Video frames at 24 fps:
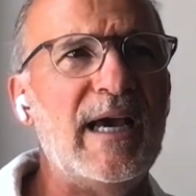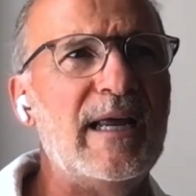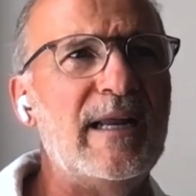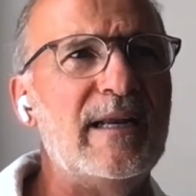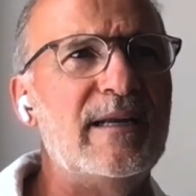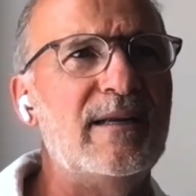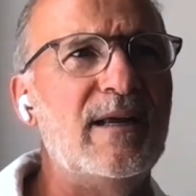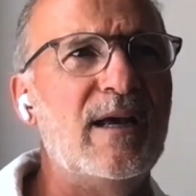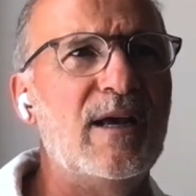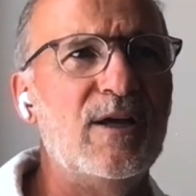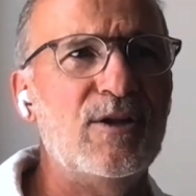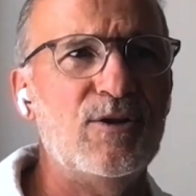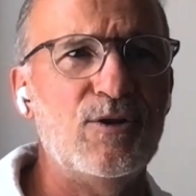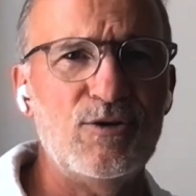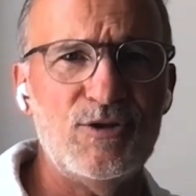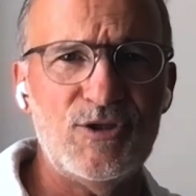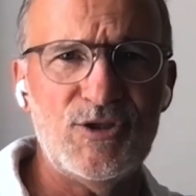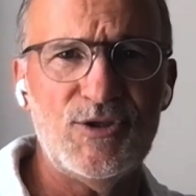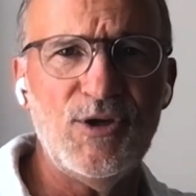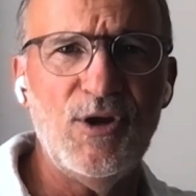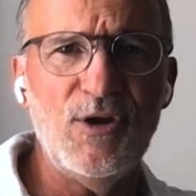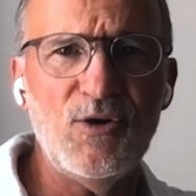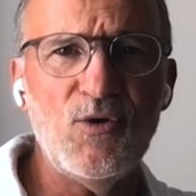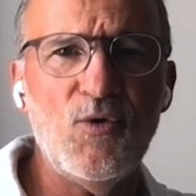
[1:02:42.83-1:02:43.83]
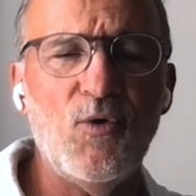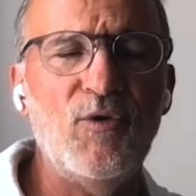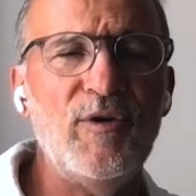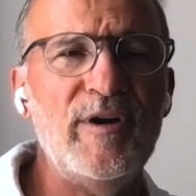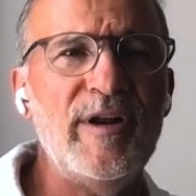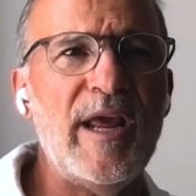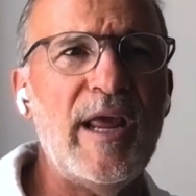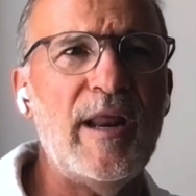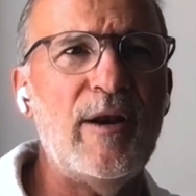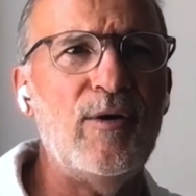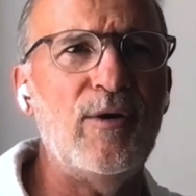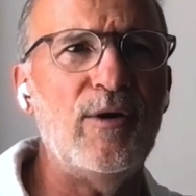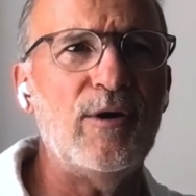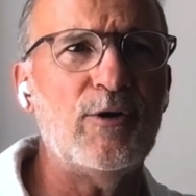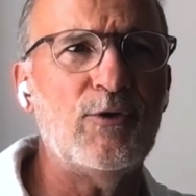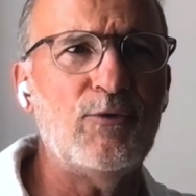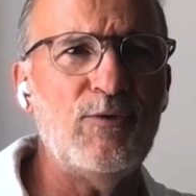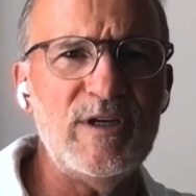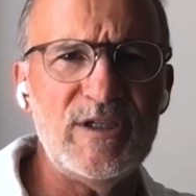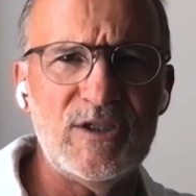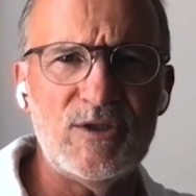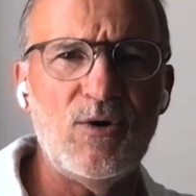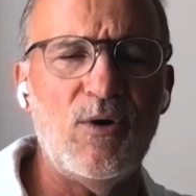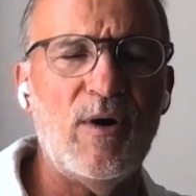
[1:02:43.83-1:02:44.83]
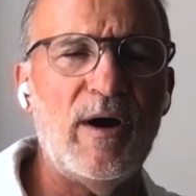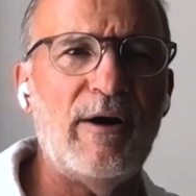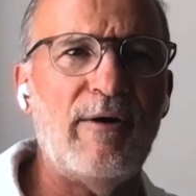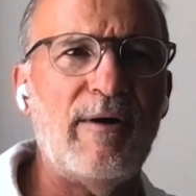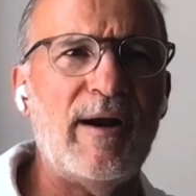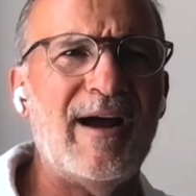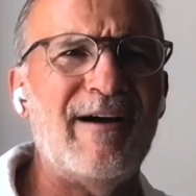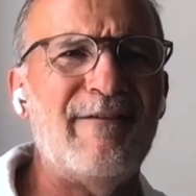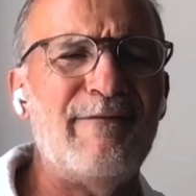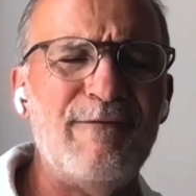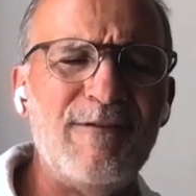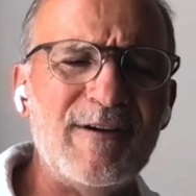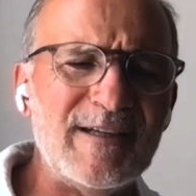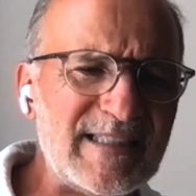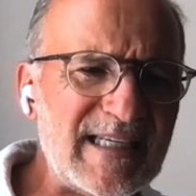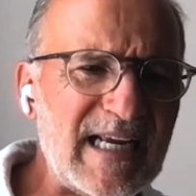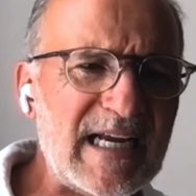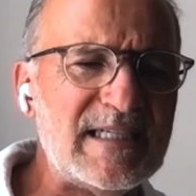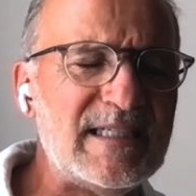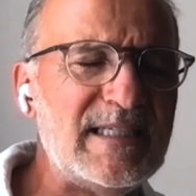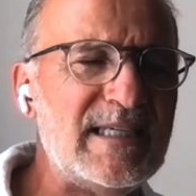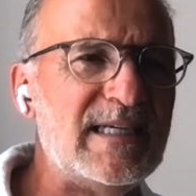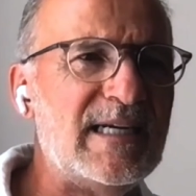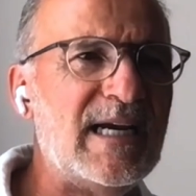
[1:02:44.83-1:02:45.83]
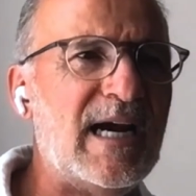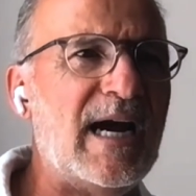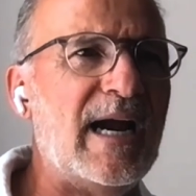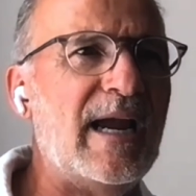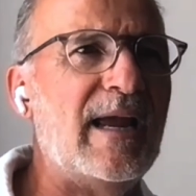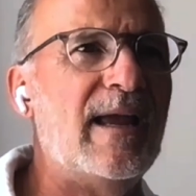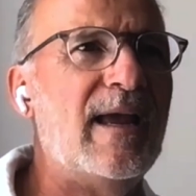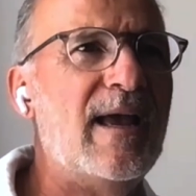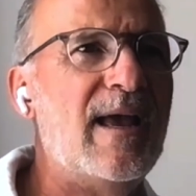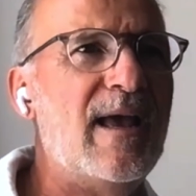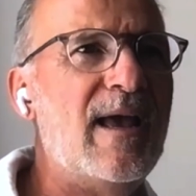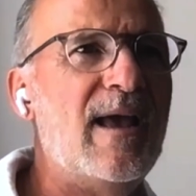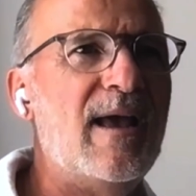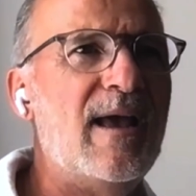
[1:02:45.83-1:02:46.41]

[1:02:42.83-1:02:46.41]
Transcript: And the stunt coordinator Chris O'Hara, fantastic guy.